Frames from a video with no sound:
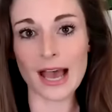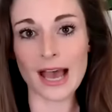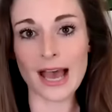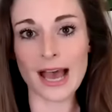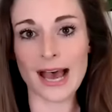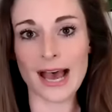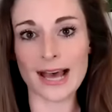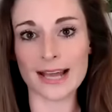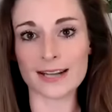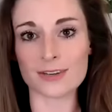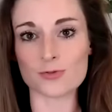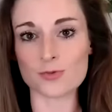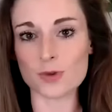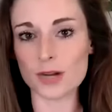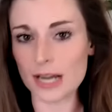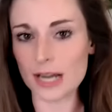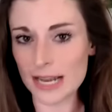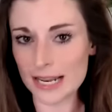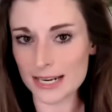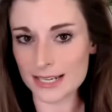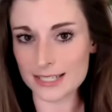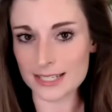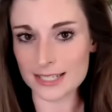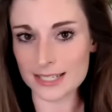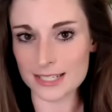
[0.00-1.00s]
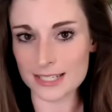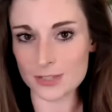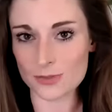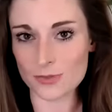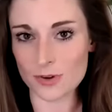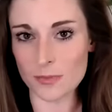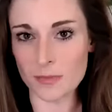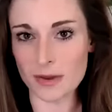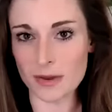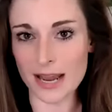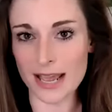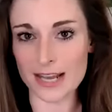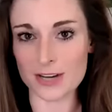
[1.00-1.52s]
and related
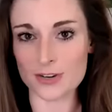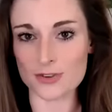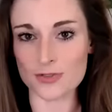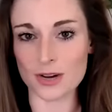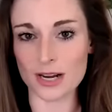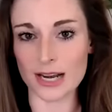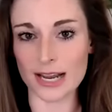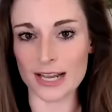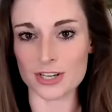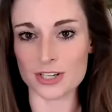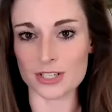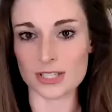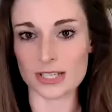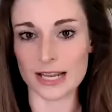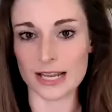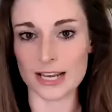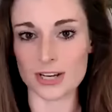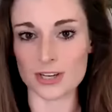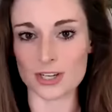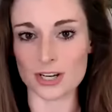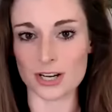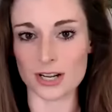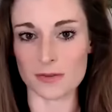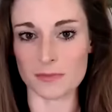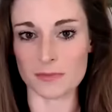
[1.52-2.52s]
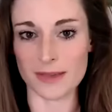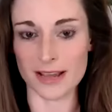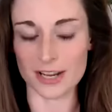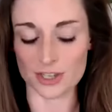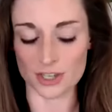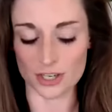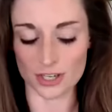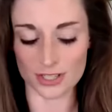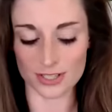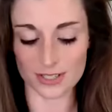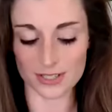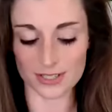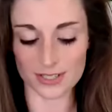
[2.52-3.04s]
discriminatory legislation and
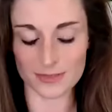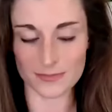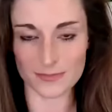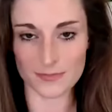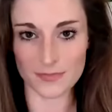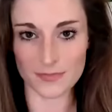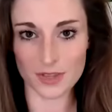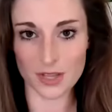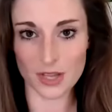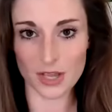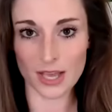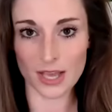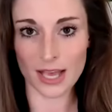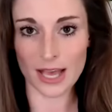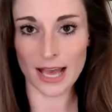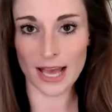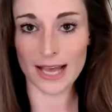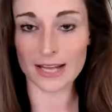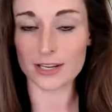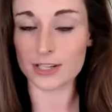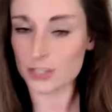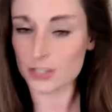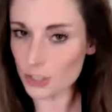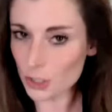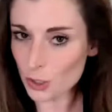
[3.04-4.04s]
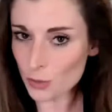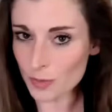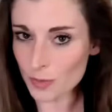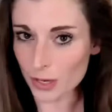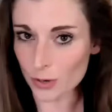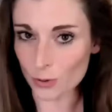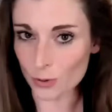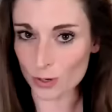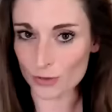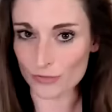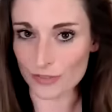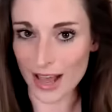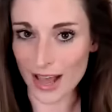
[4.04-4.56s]
measures. And assuming
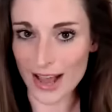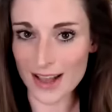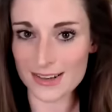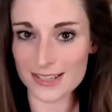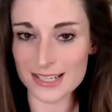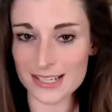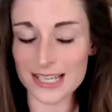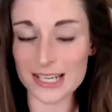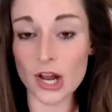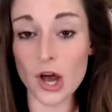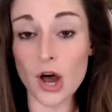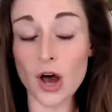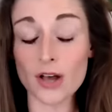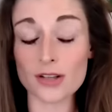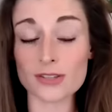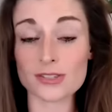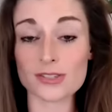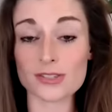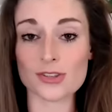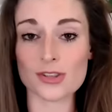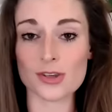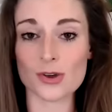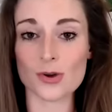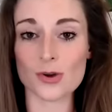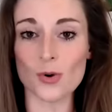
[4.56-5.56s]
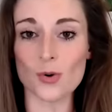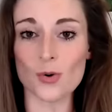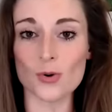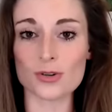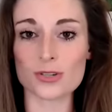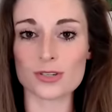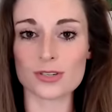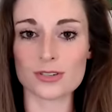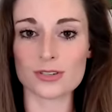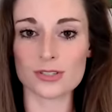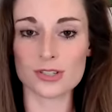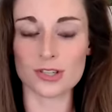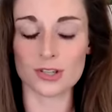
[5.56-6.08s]
all of that, it asks the
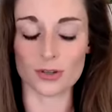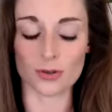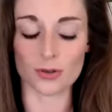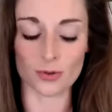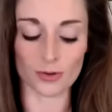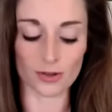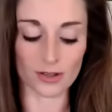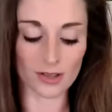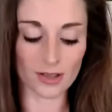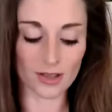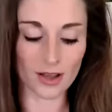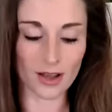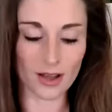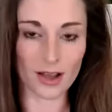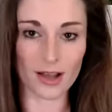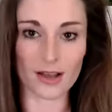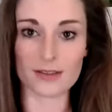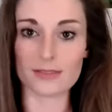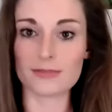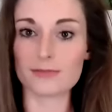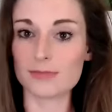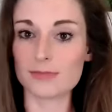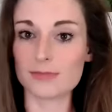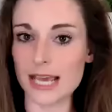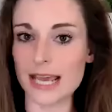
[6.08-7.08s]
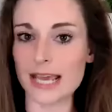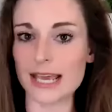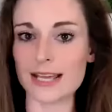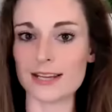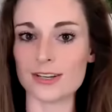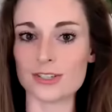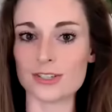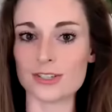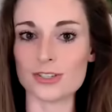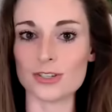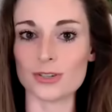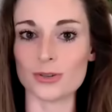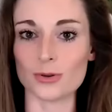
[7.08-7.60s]
court to take
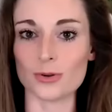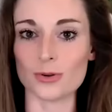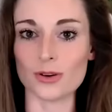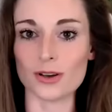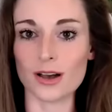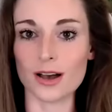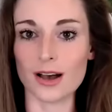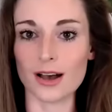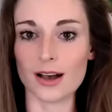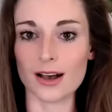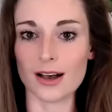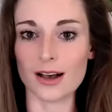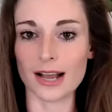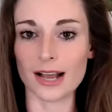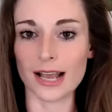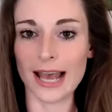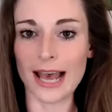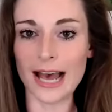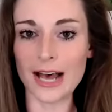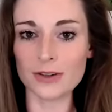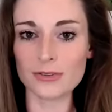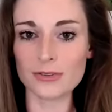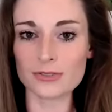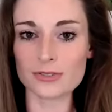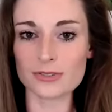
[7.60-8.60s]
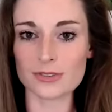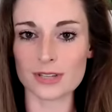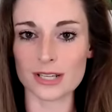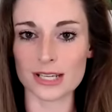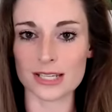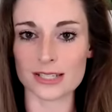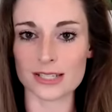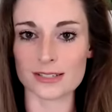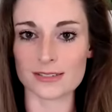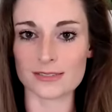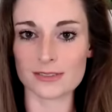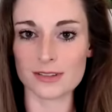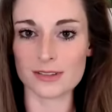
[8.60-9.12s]
into account
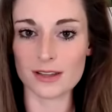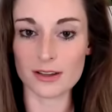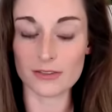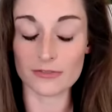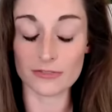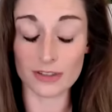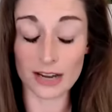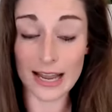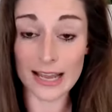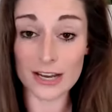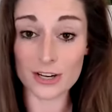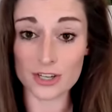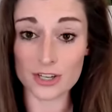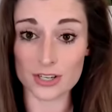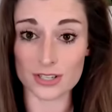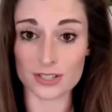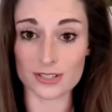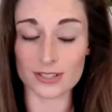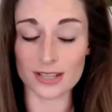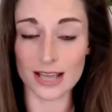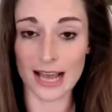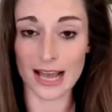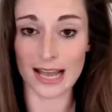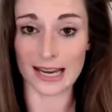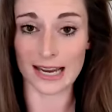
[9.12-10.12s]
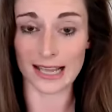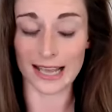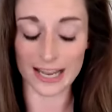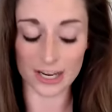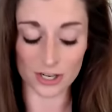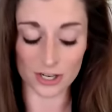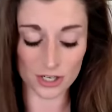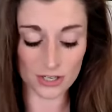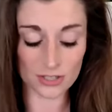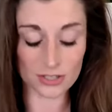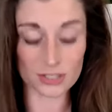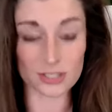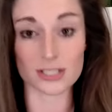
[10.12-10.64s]
these fallacious
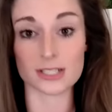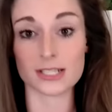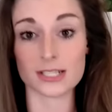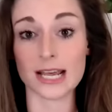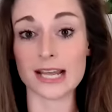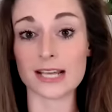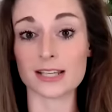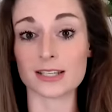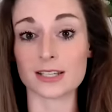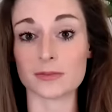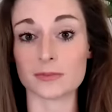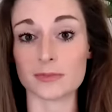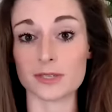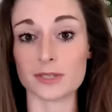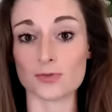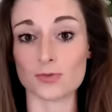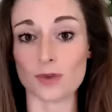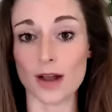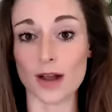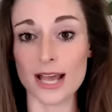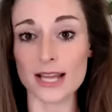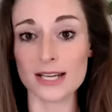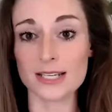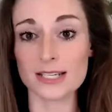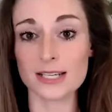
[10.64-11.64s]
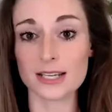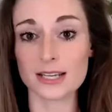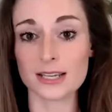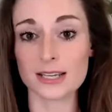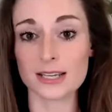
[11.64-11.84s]
allegations, to take them as read,